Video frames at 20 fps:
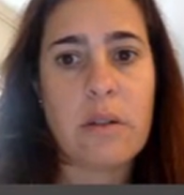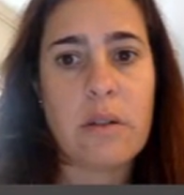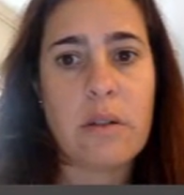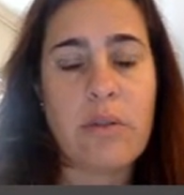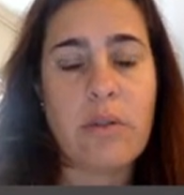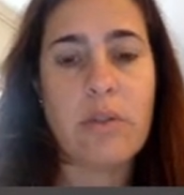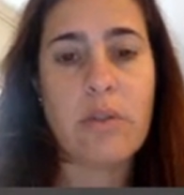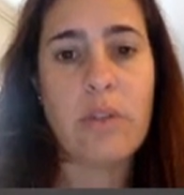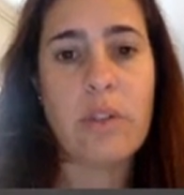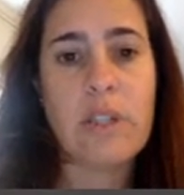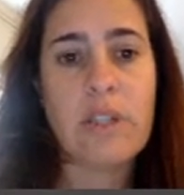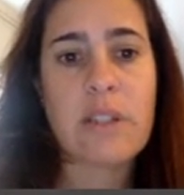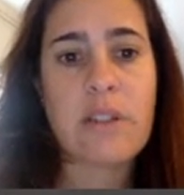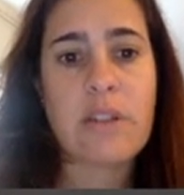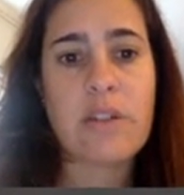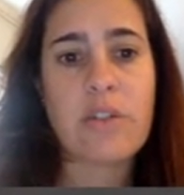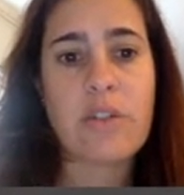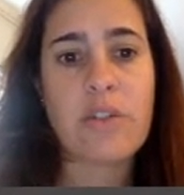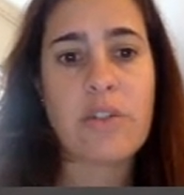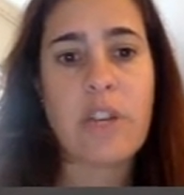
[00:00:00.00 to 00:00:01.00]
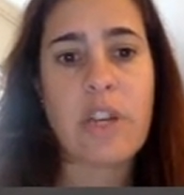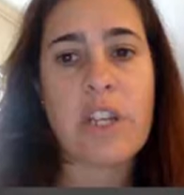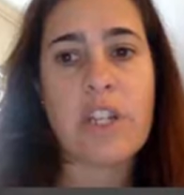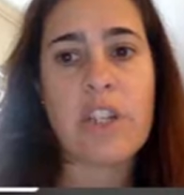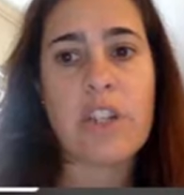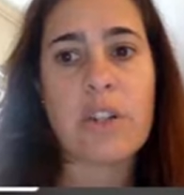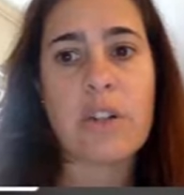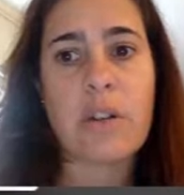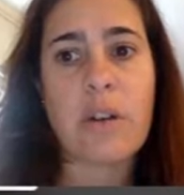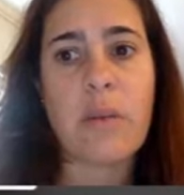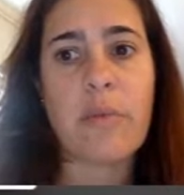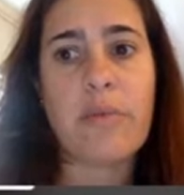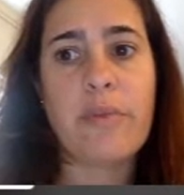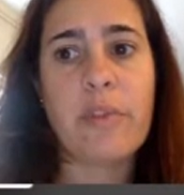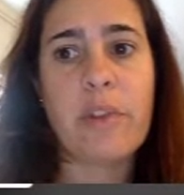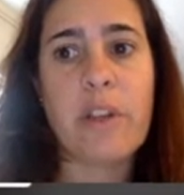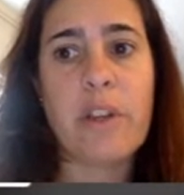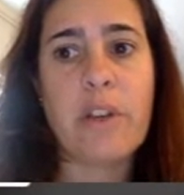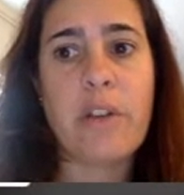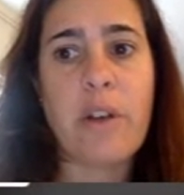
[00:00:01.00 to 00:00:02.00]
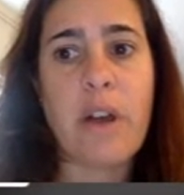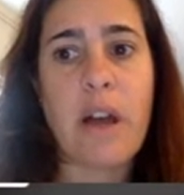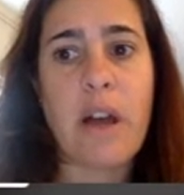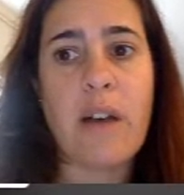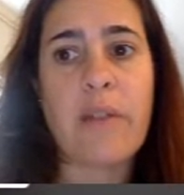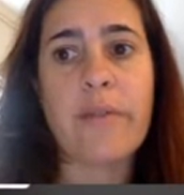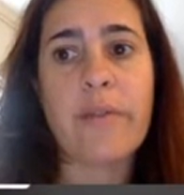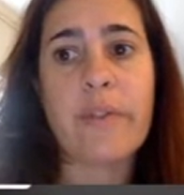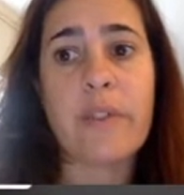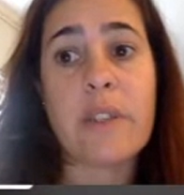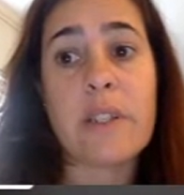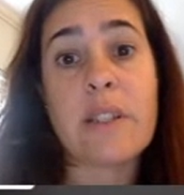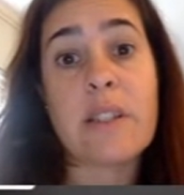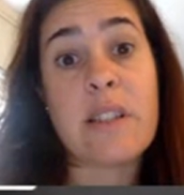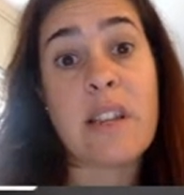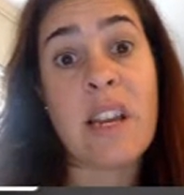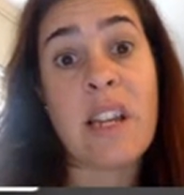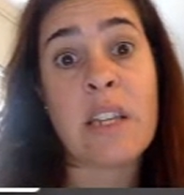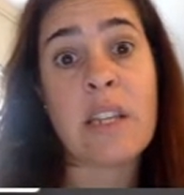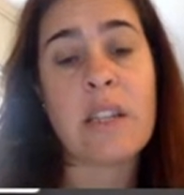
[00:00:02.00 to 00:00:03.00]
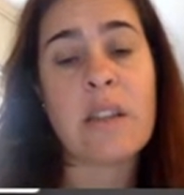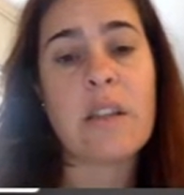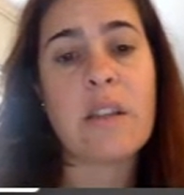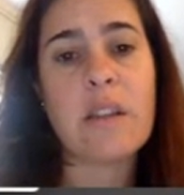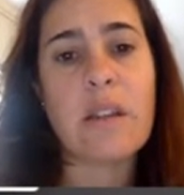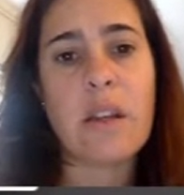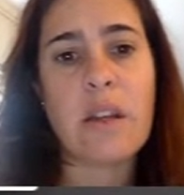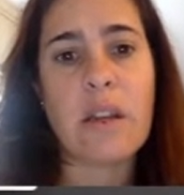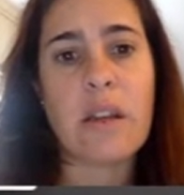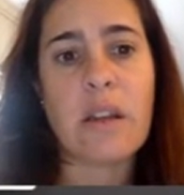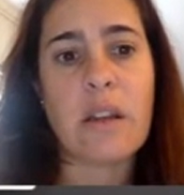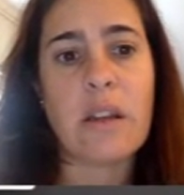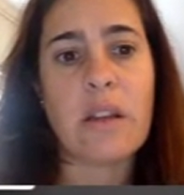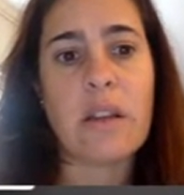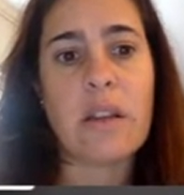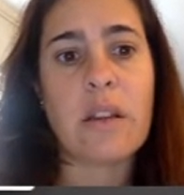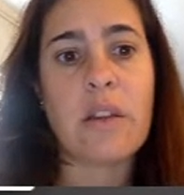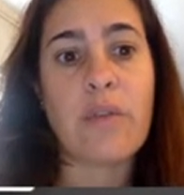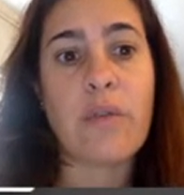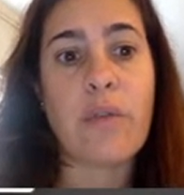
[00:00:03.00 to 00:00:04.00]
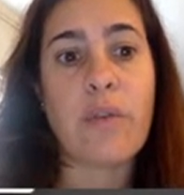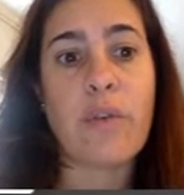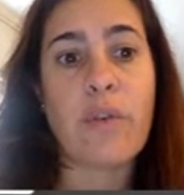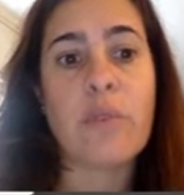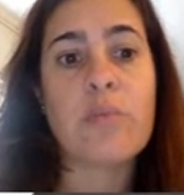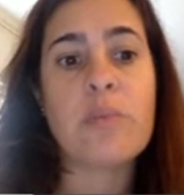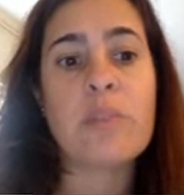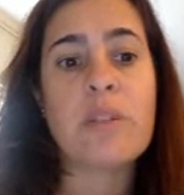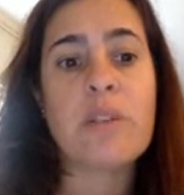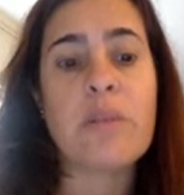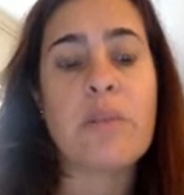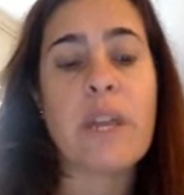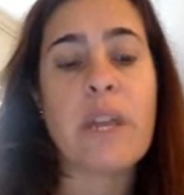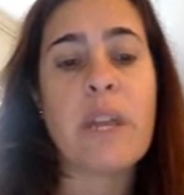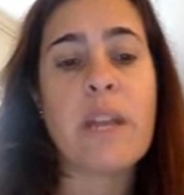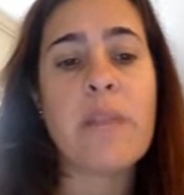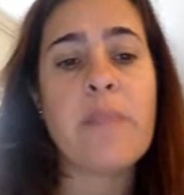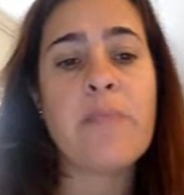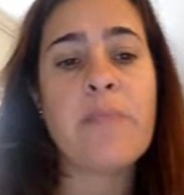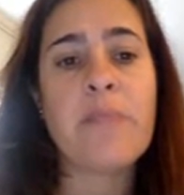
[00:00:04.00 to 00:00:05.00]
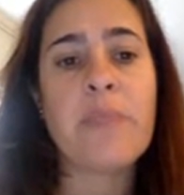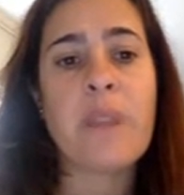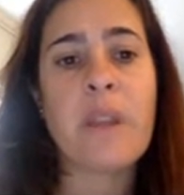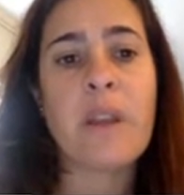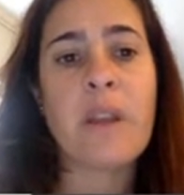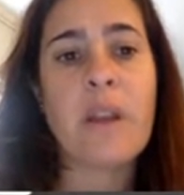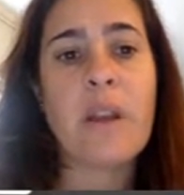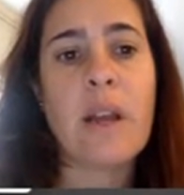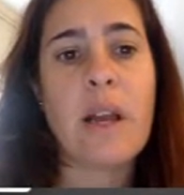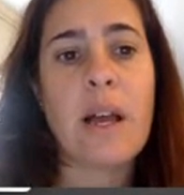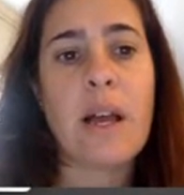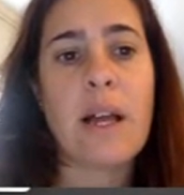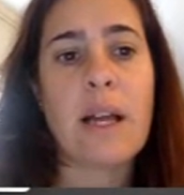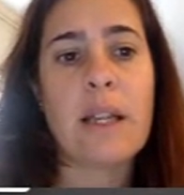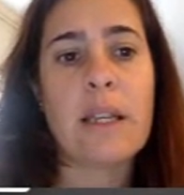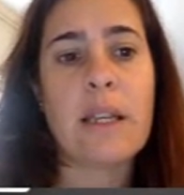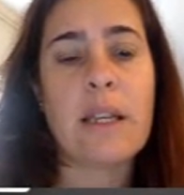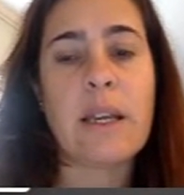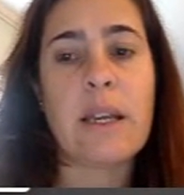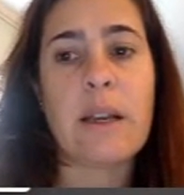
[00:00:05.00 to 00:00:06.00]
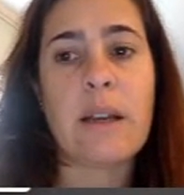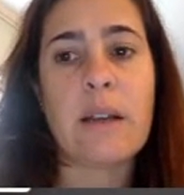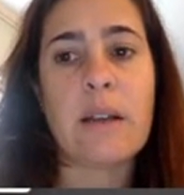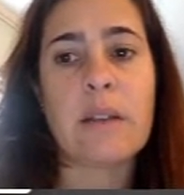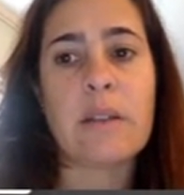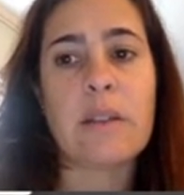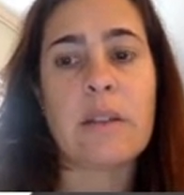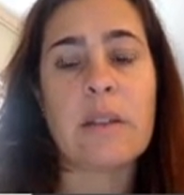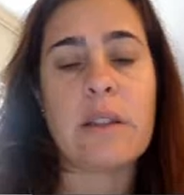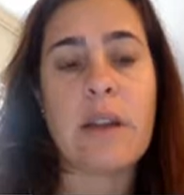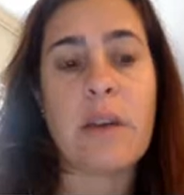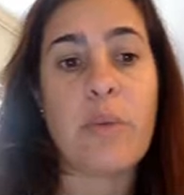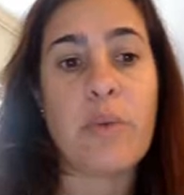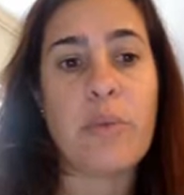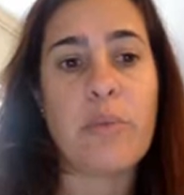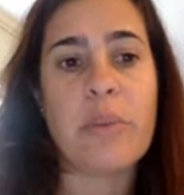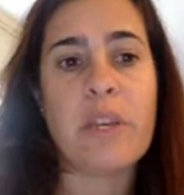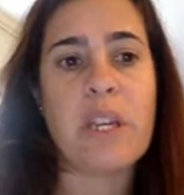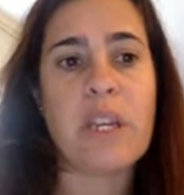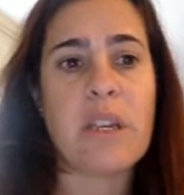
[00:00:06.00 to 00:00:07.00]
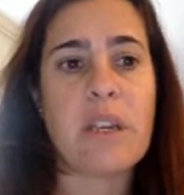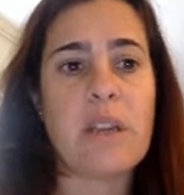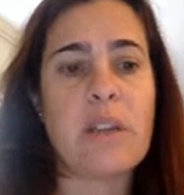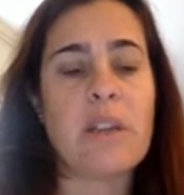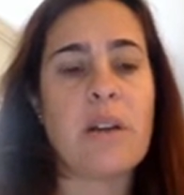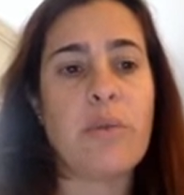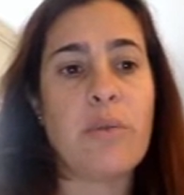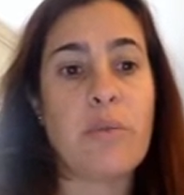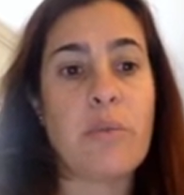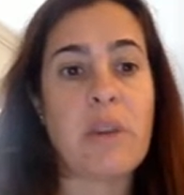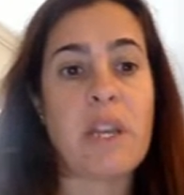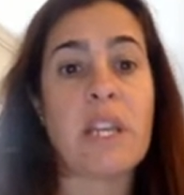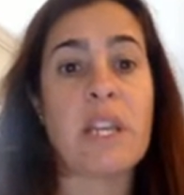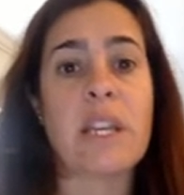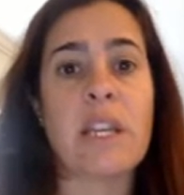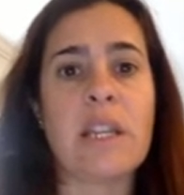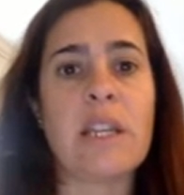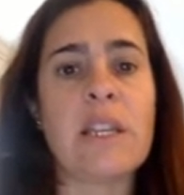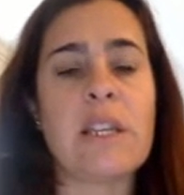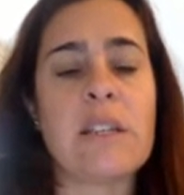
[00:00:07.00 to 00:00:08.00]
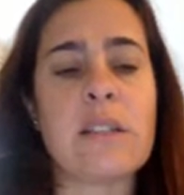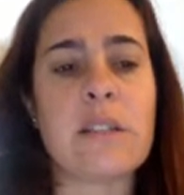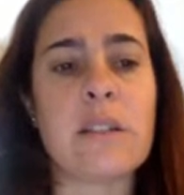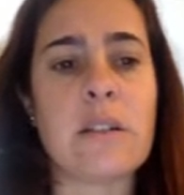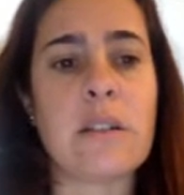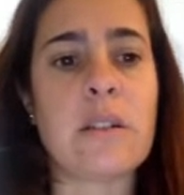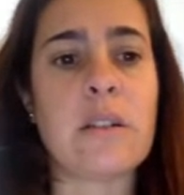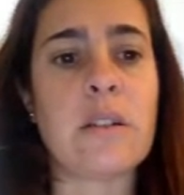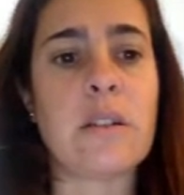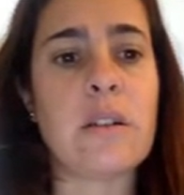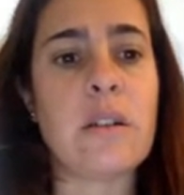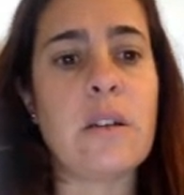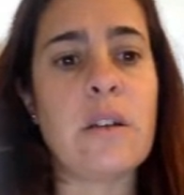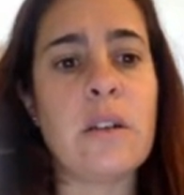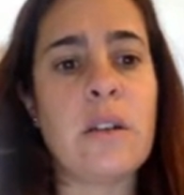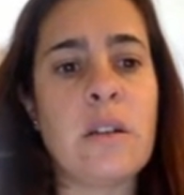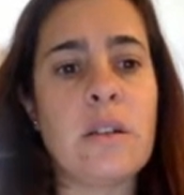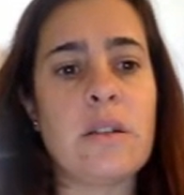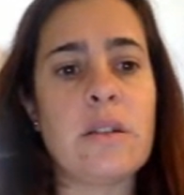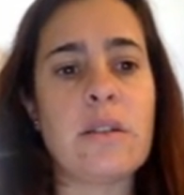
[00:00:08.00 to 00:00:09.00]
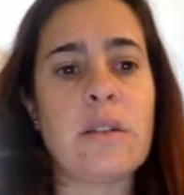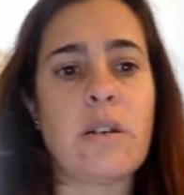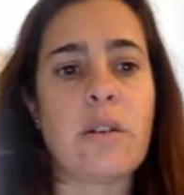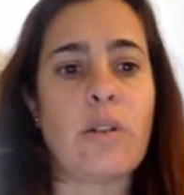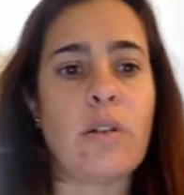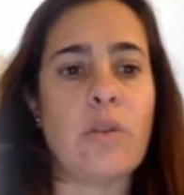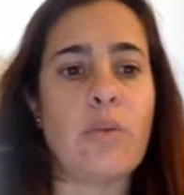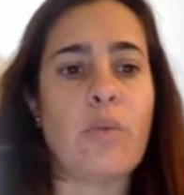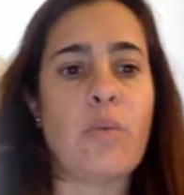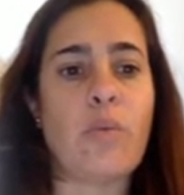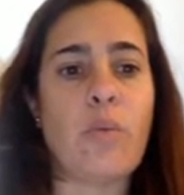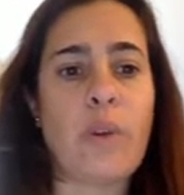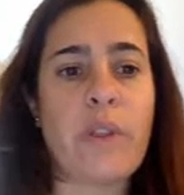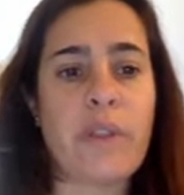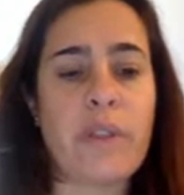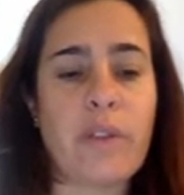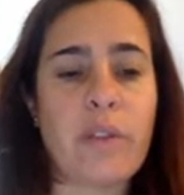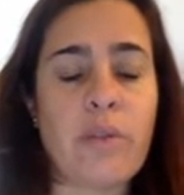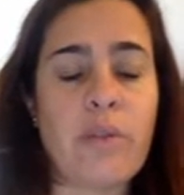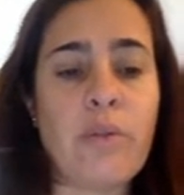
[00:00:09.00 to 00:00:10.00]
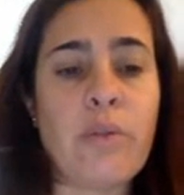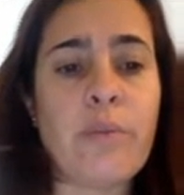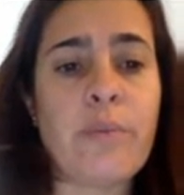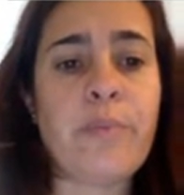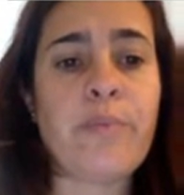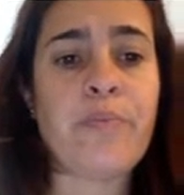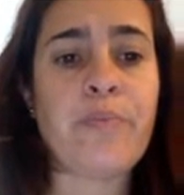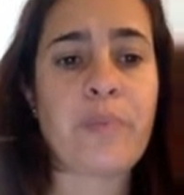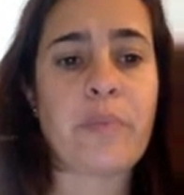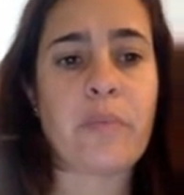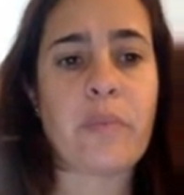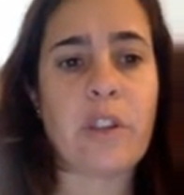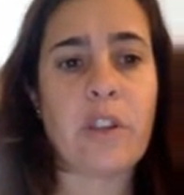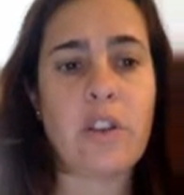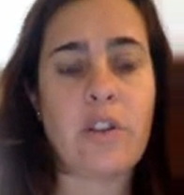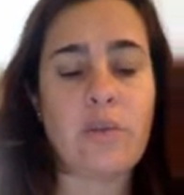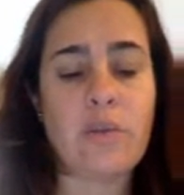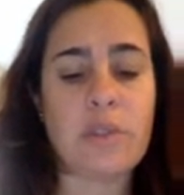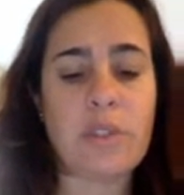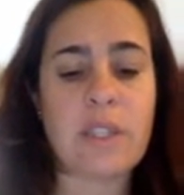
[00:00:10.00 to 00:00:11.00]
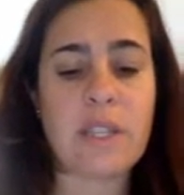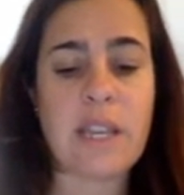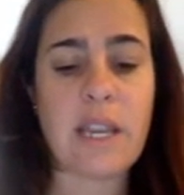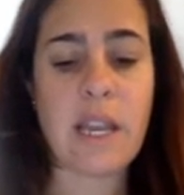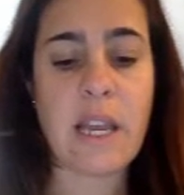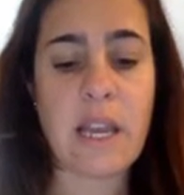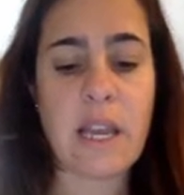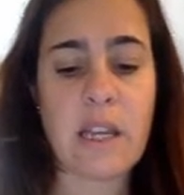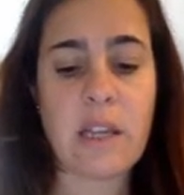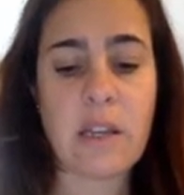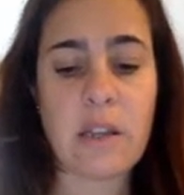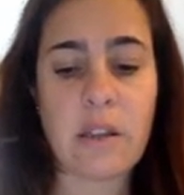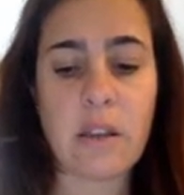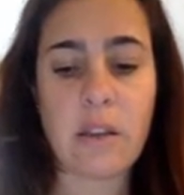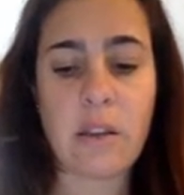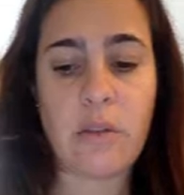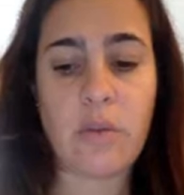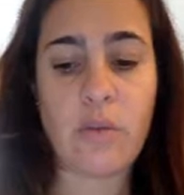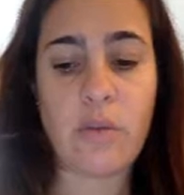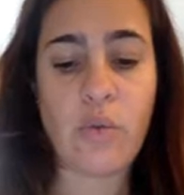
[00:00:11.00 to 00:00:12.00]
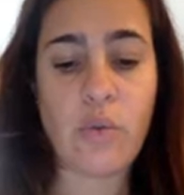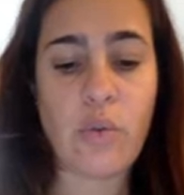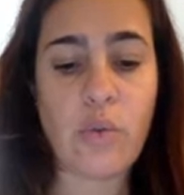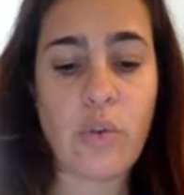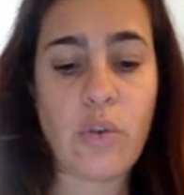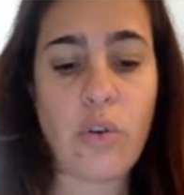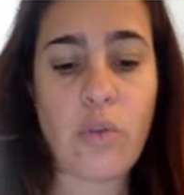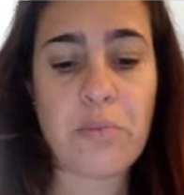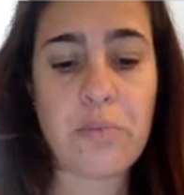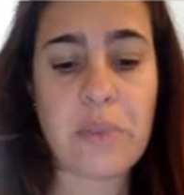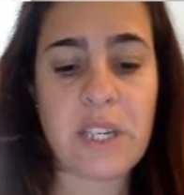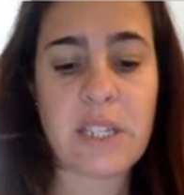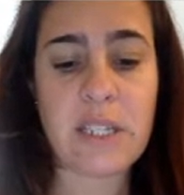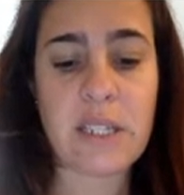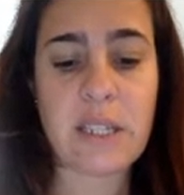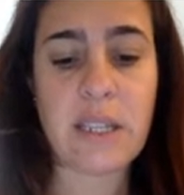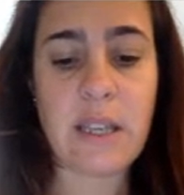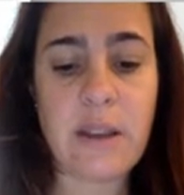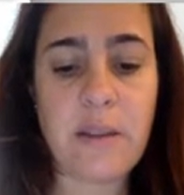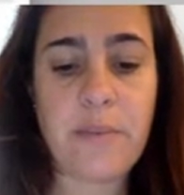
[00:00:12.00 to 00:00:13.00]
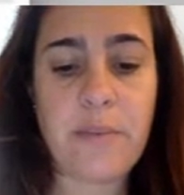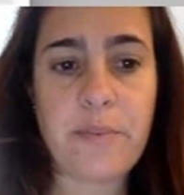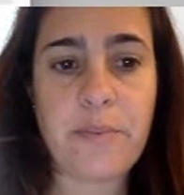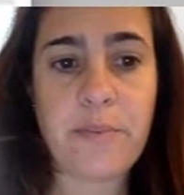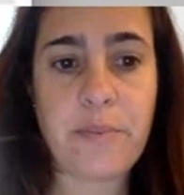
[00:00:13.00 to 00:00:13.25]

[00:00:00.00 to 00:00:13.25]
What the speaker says: To do this conjugation, hopefully you have studied the forms already, and that would make it easier. So with tú, you would say tú comiste,